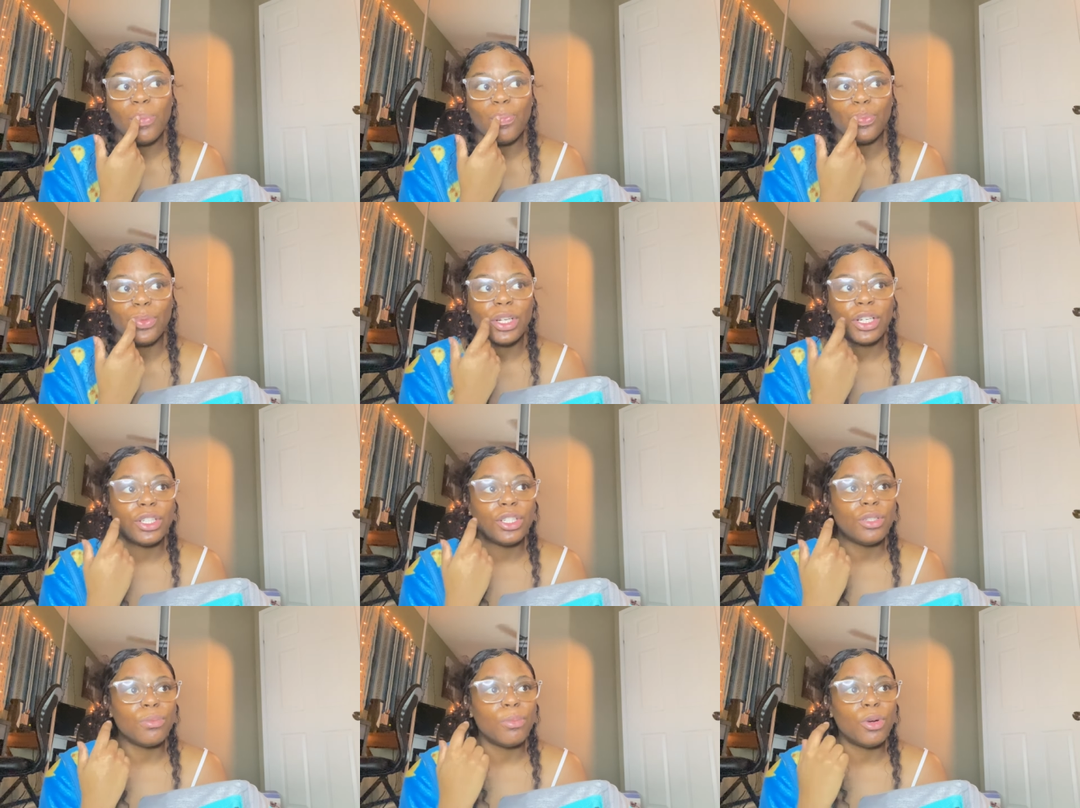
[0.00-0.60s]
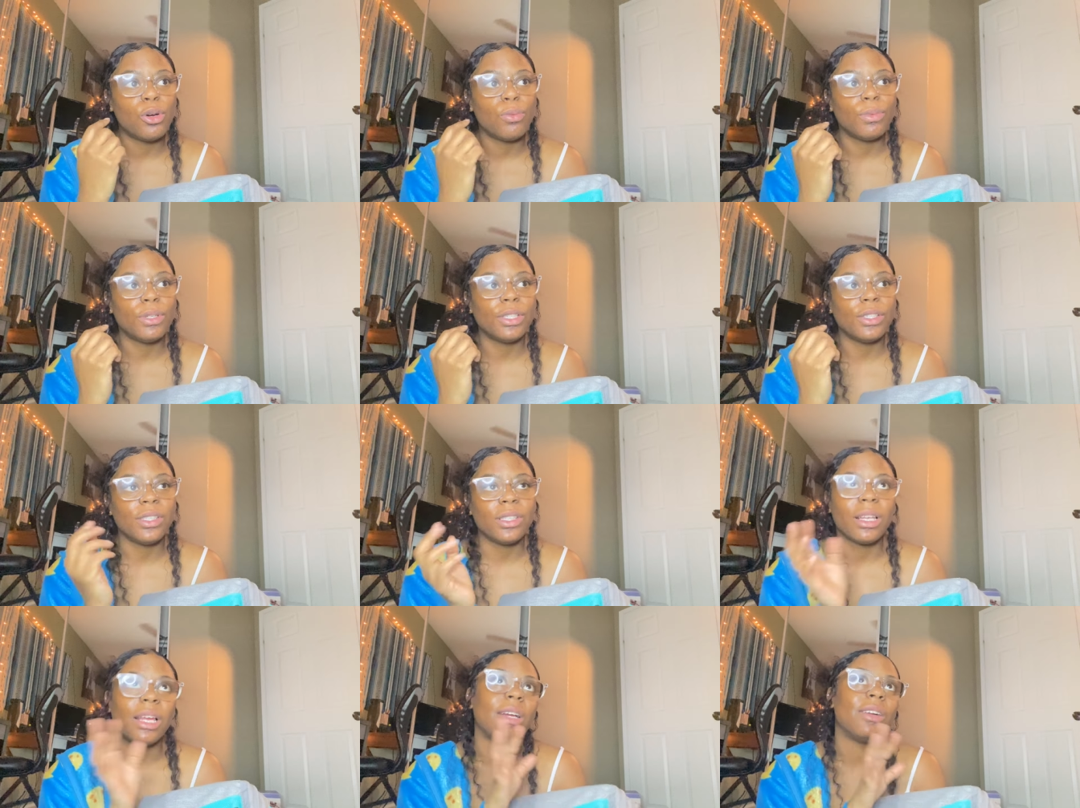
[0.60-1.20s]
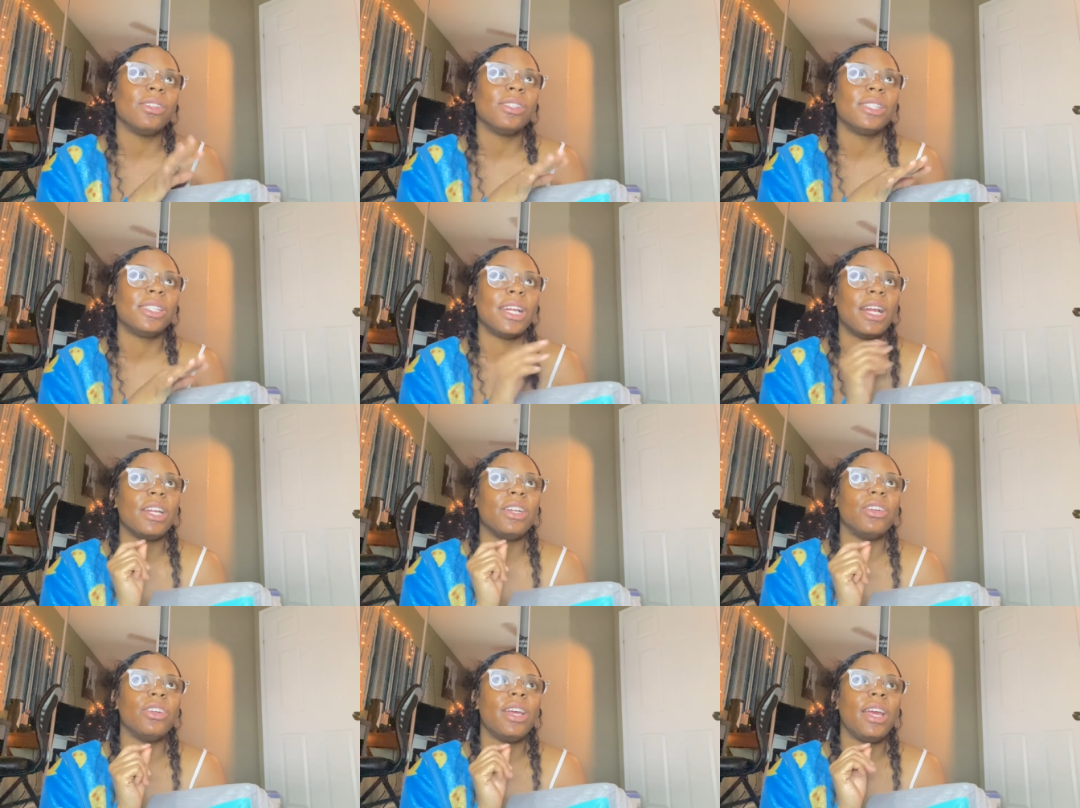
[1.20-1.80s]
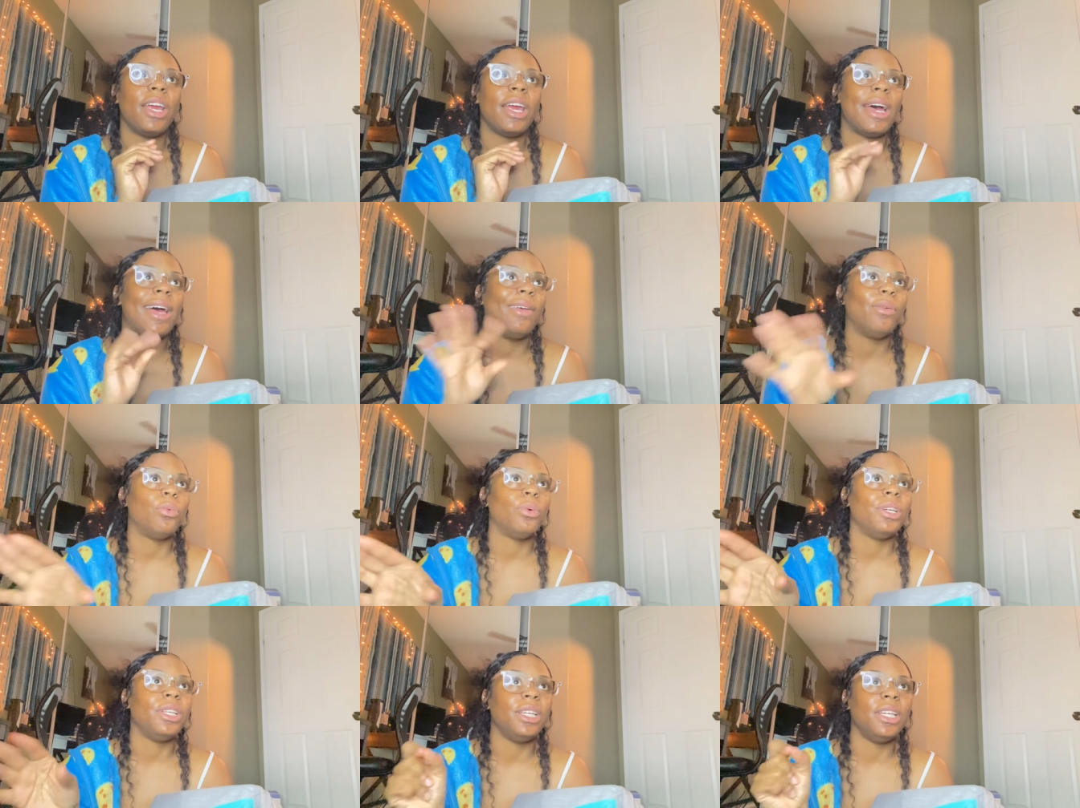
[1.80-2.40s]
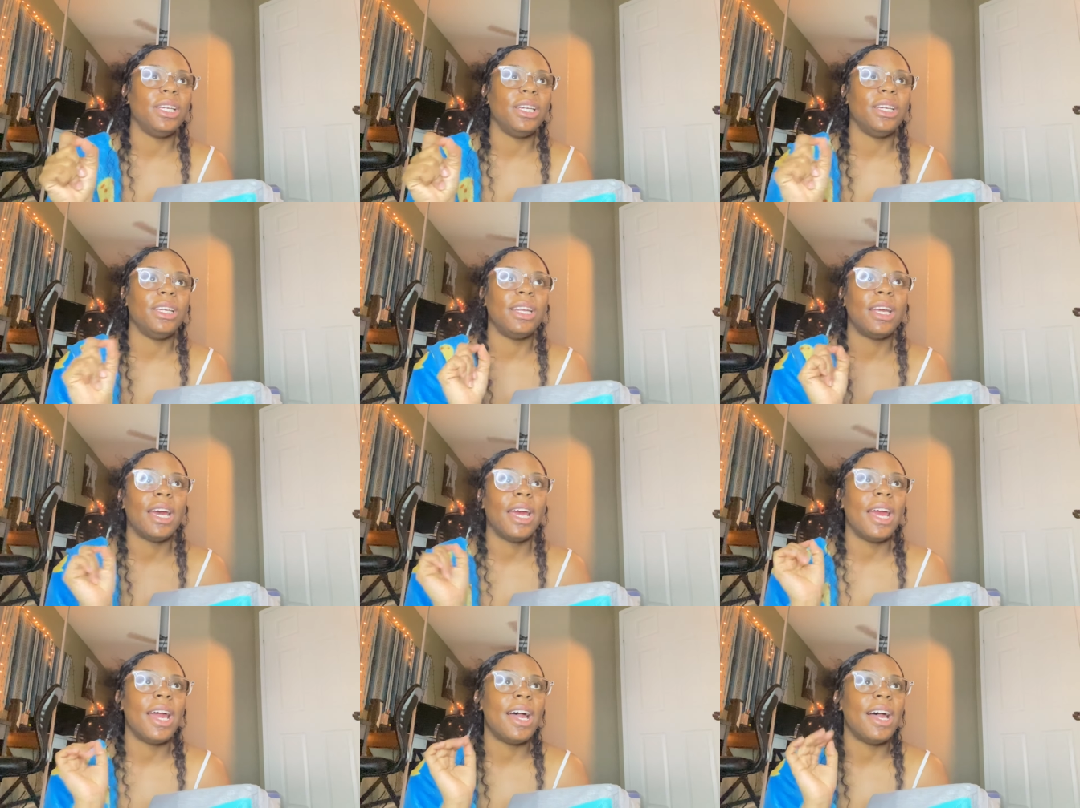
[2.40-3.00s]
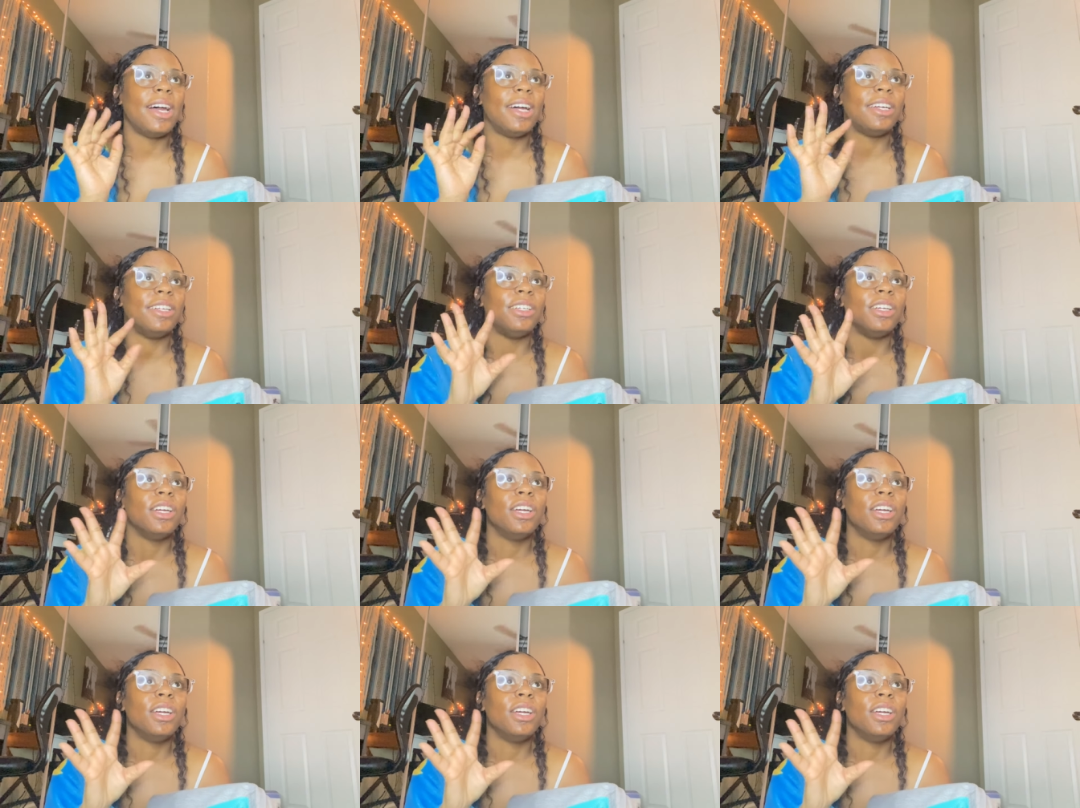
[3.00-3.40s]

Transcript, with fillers: There's moments like on Saturday I went in, I had